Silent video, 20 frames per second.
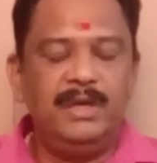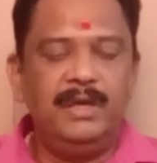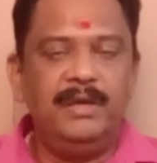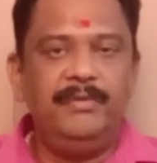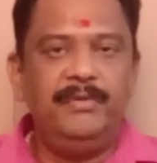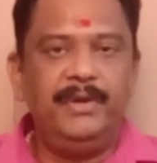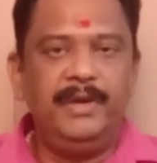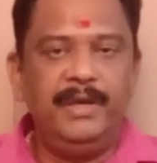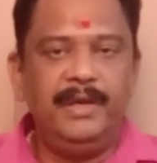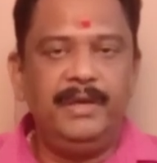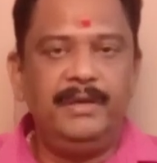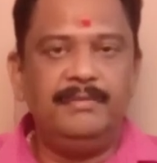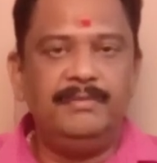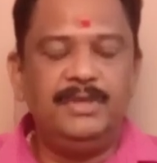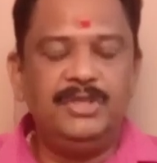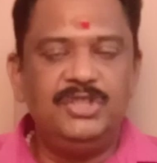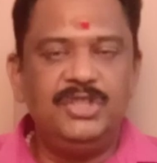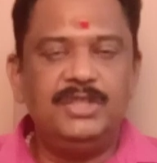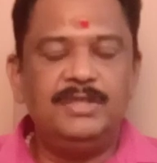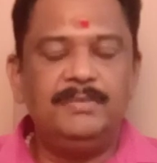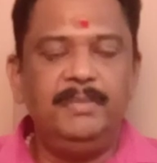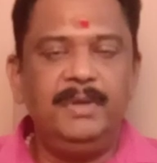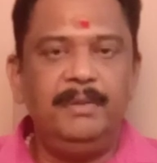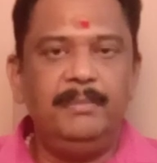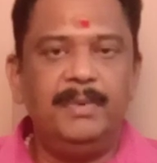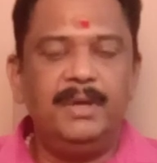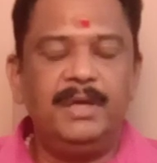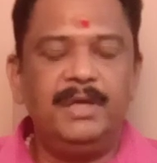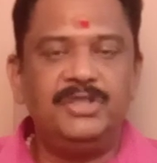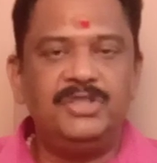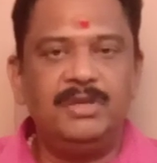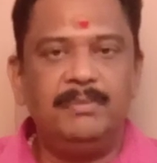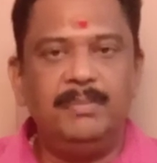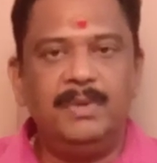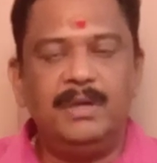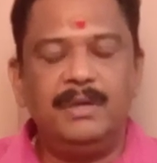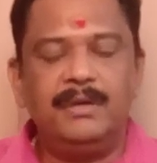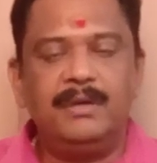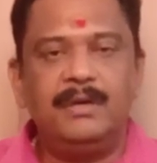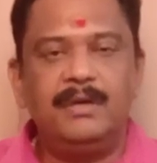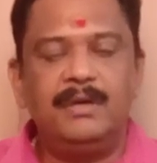every day. This is me, Mahesh Amar.